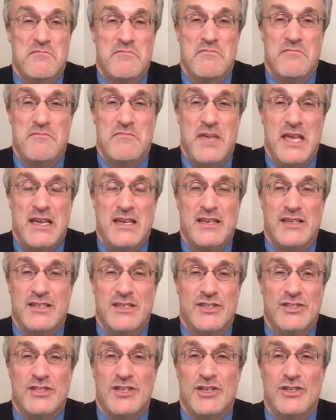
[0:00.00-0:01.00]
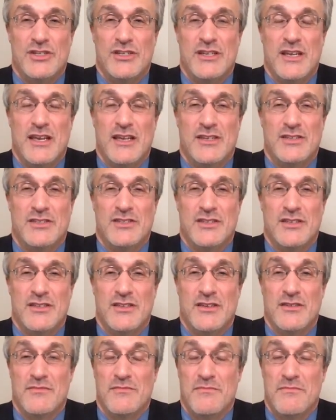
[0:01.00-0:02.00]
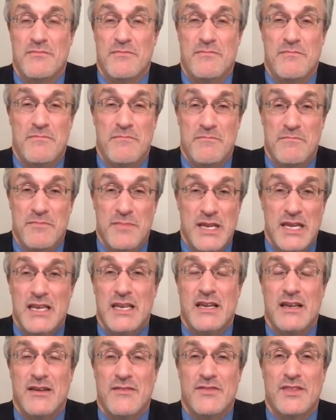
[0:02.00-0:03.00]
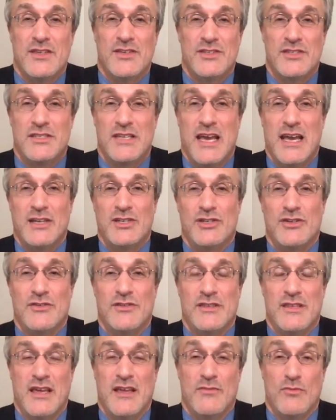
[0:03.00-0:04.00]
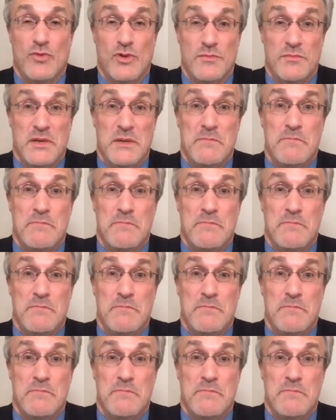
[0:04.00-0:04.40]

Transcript: make a decision as to the meaning of this statute that would be